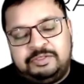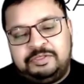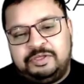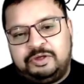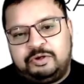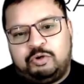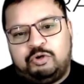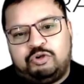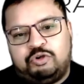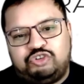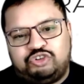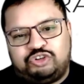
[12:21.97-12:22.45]
other
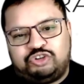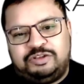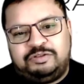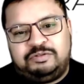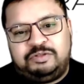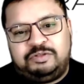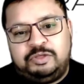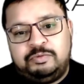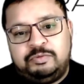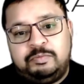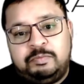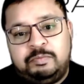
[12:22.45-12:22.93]

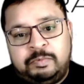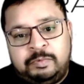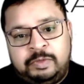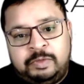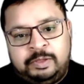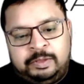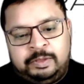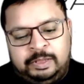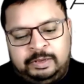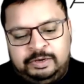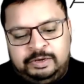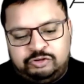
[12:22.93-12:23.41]
question. You
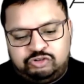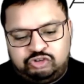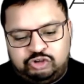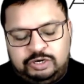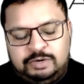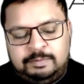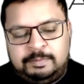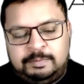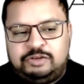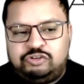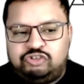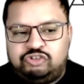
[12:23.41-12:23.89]

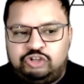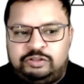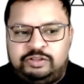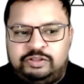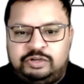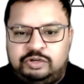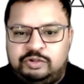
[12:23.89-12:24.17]
initially mentioned